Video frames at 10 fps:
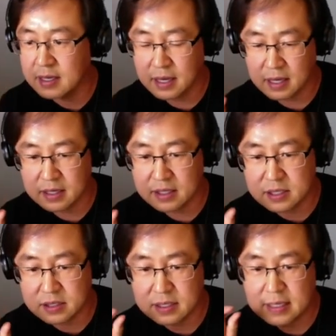At least
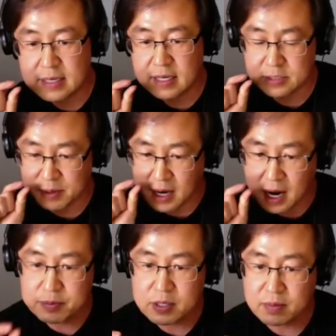it's been
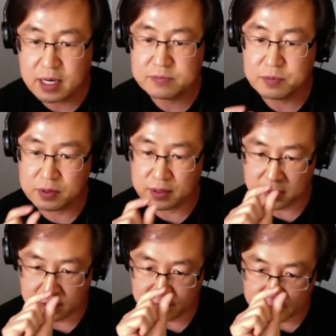optimized for
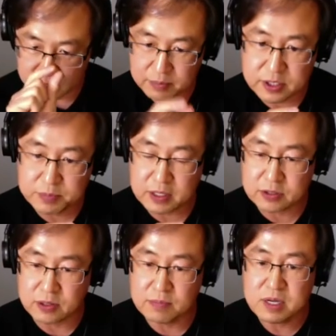the visible
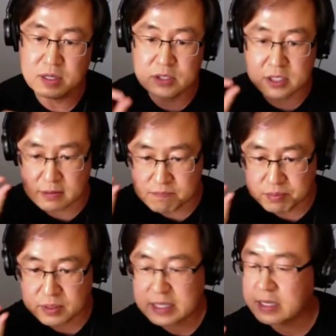spectrum. It looks
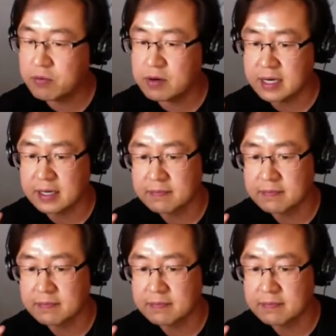completely white.